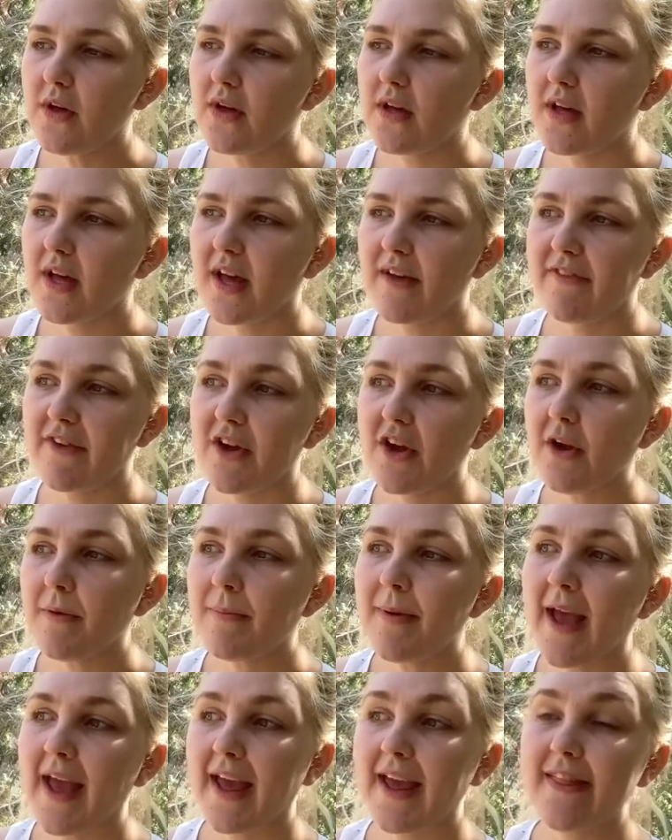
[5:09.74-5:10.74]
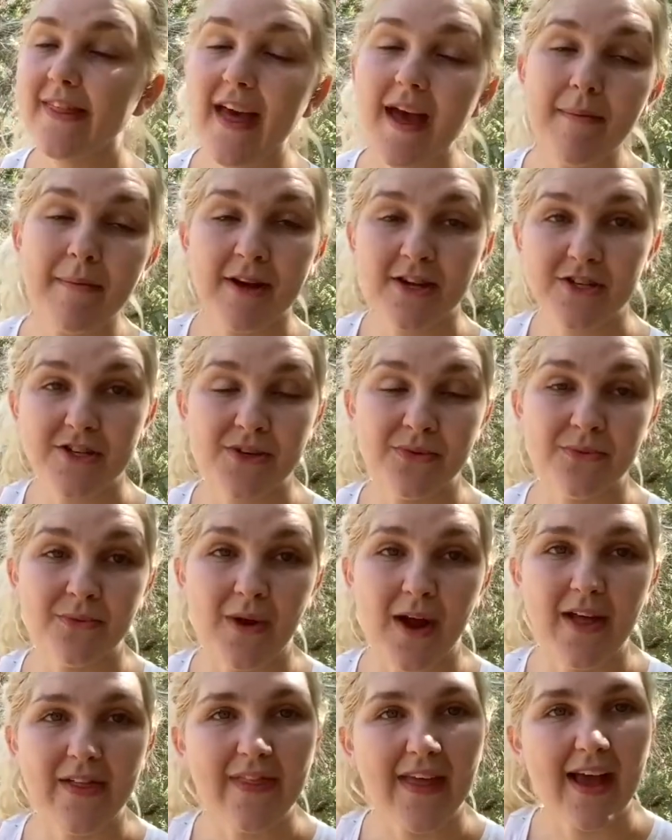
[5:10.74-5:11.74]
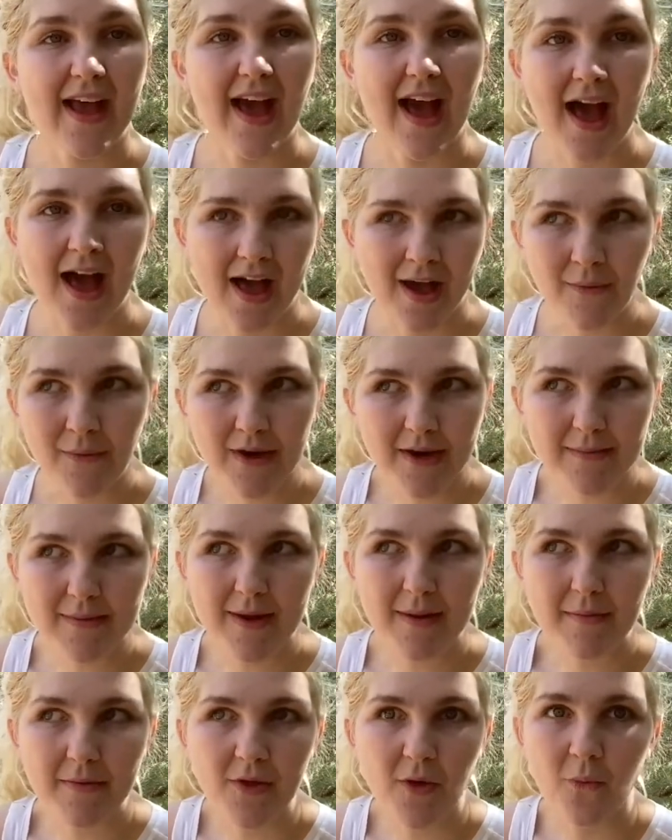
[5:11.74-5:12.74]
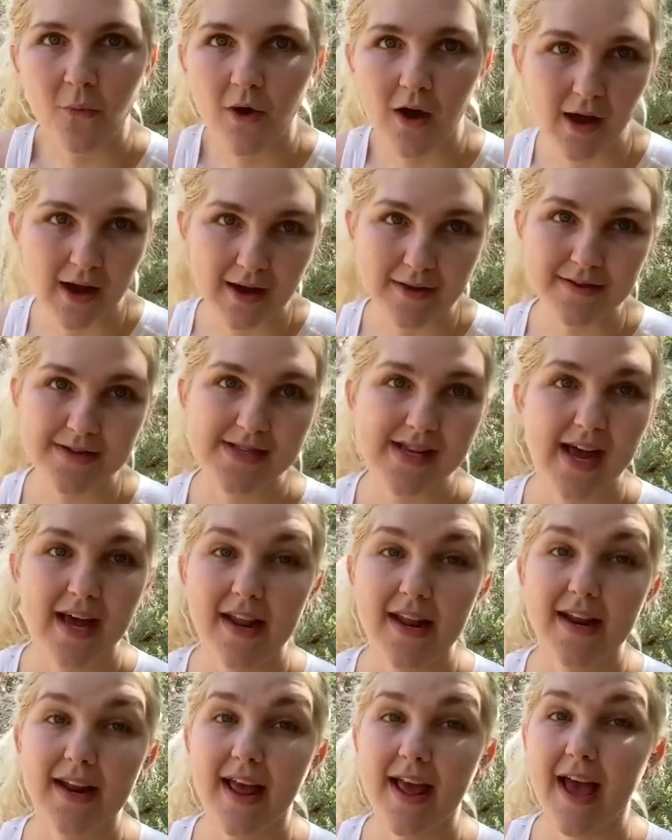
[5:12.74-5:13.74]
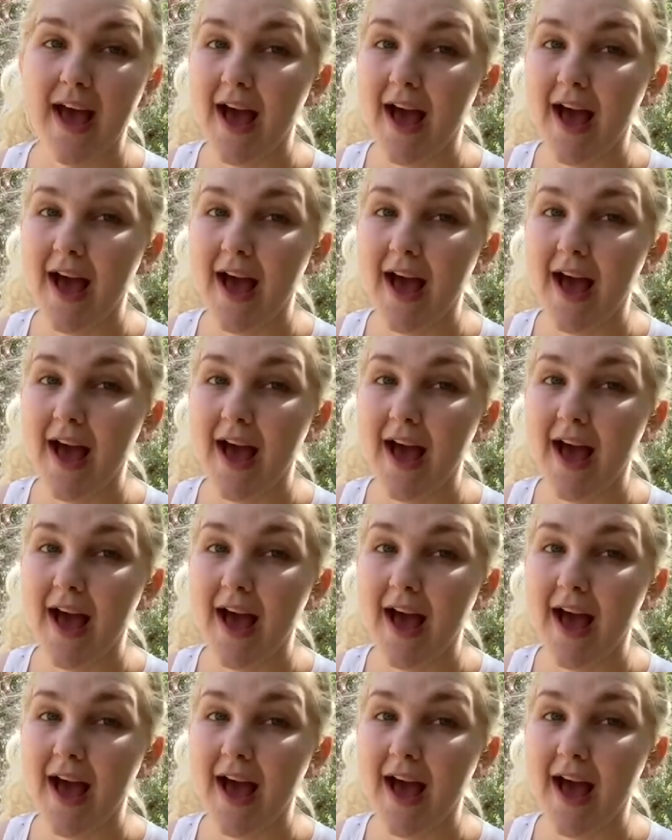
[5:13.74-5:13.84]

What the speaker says: if you're paying that much in rent, like, I want to be able to walk outside at night.